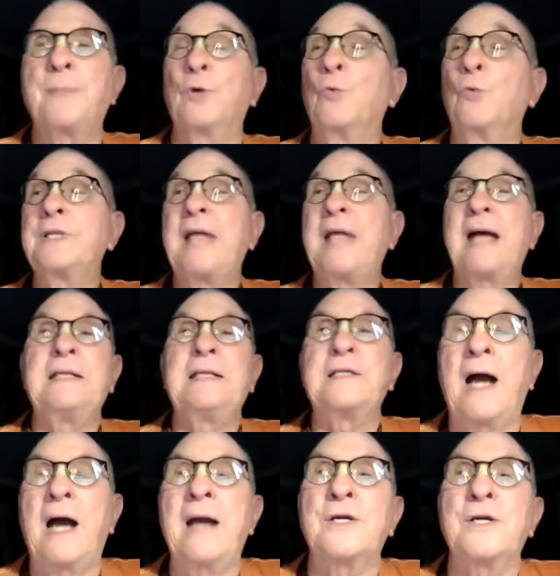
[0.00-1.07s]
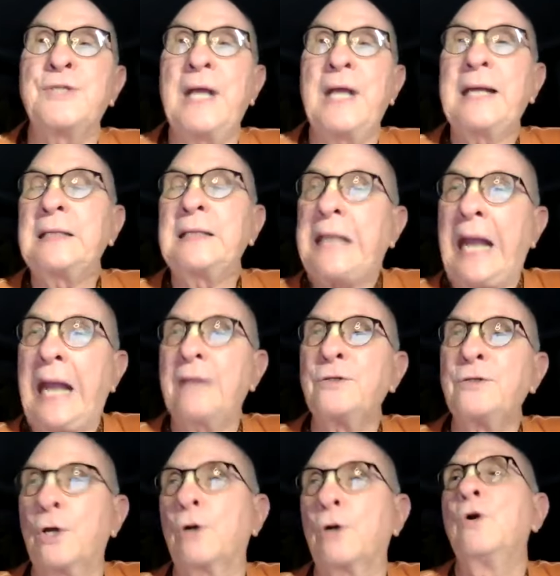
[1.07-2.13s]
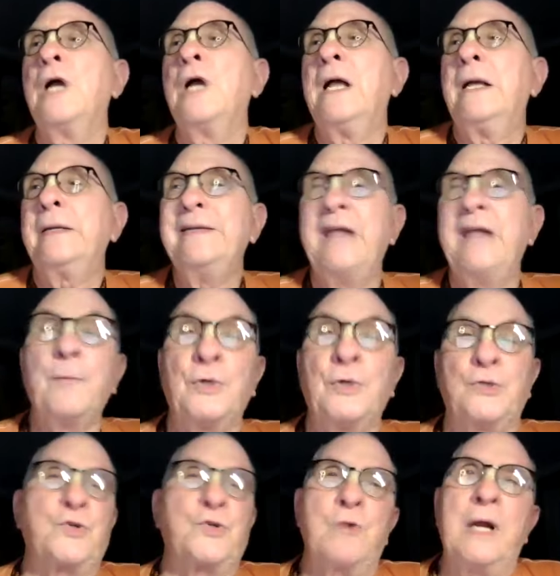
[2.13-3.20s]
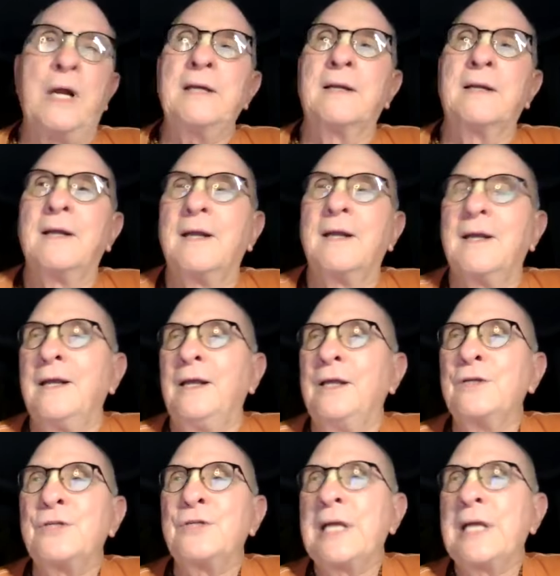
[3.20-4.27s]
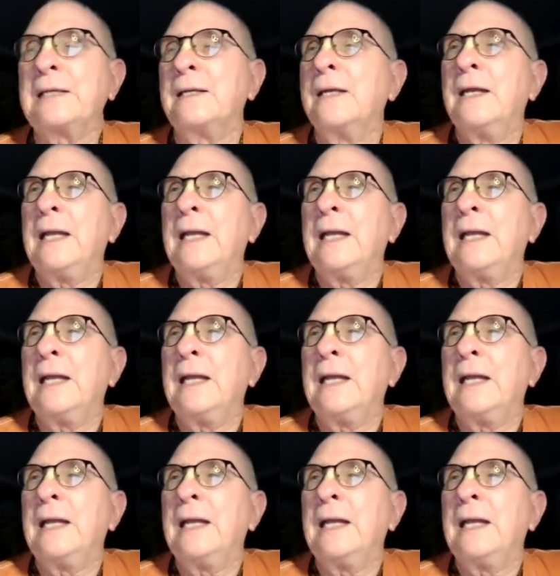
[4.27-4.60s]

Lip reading: what that entire second canto demonstrate, is that